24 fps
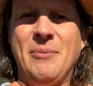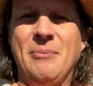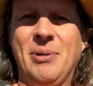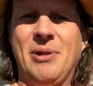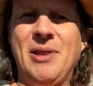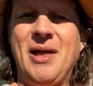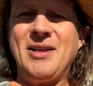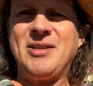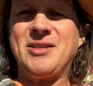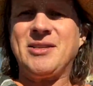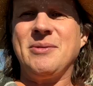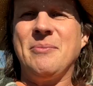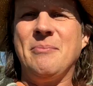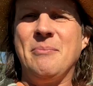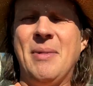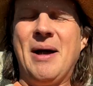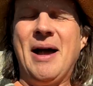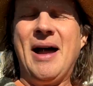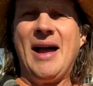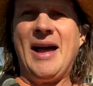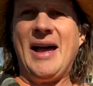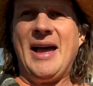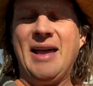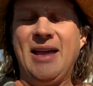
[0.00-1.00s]
Plus
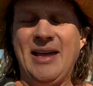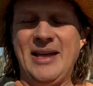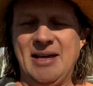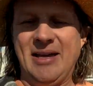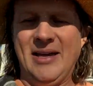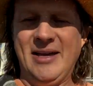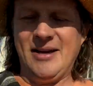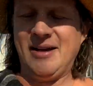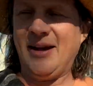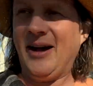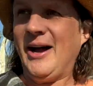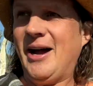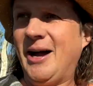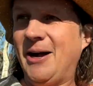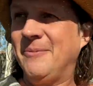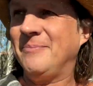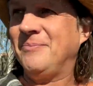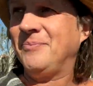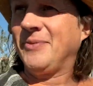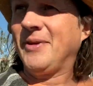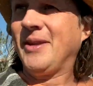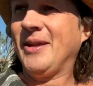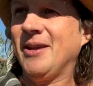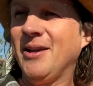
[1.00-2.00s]
my
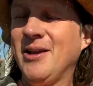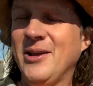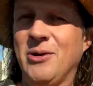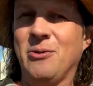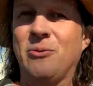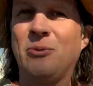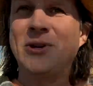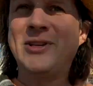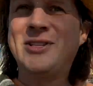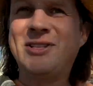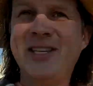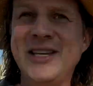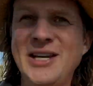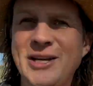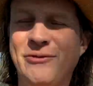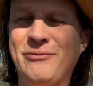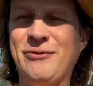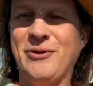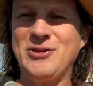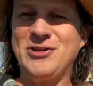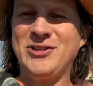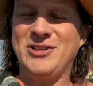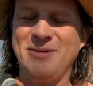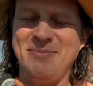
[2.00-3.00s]
receipt
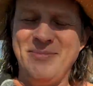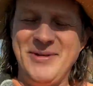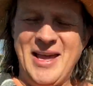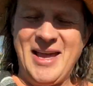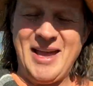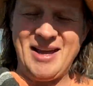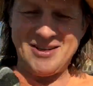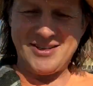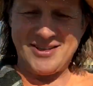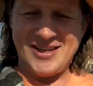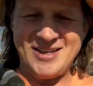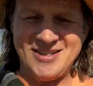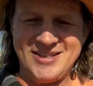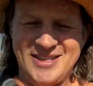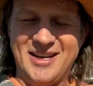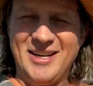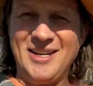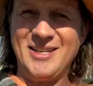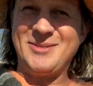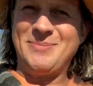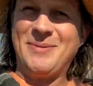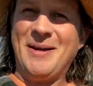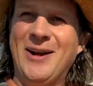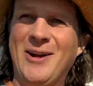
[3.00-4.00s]
for CBX says that it
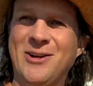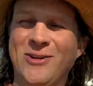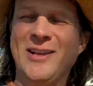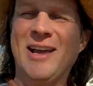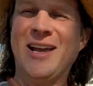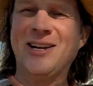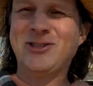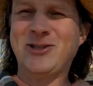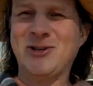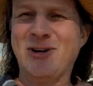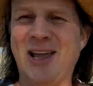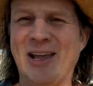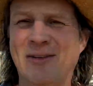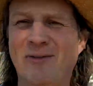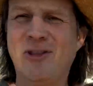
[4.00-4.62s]
expired yesterday,